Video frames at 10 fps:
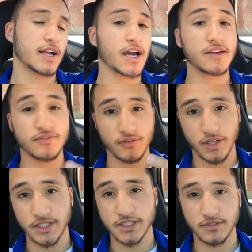I got it for
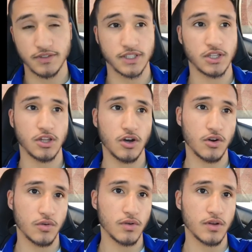relatively
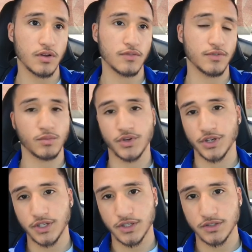low for what
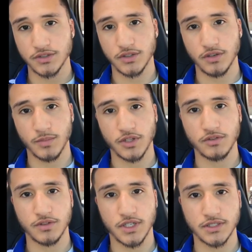it is, you know what I mean,
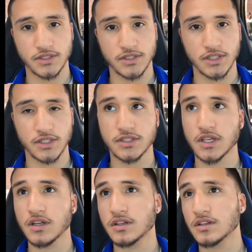2006
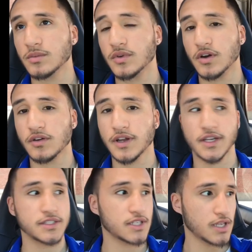
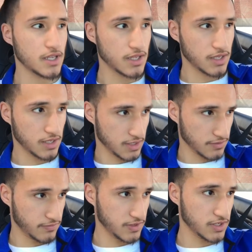WRX, and I
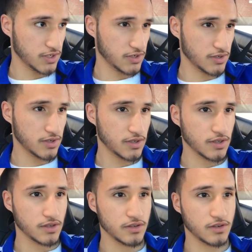figured,
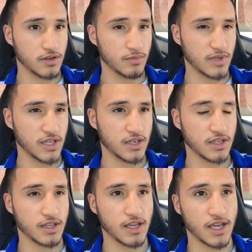you know what I mean,
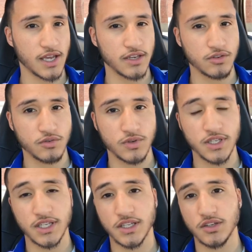I knew he
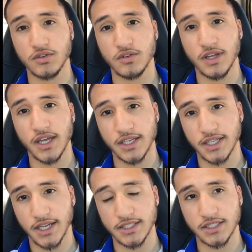didn't do the head
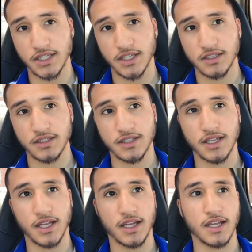gasket,
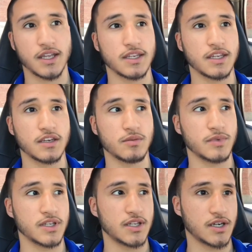that it needed to
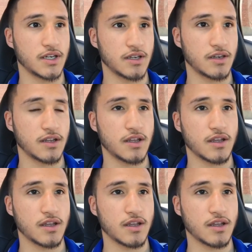be done.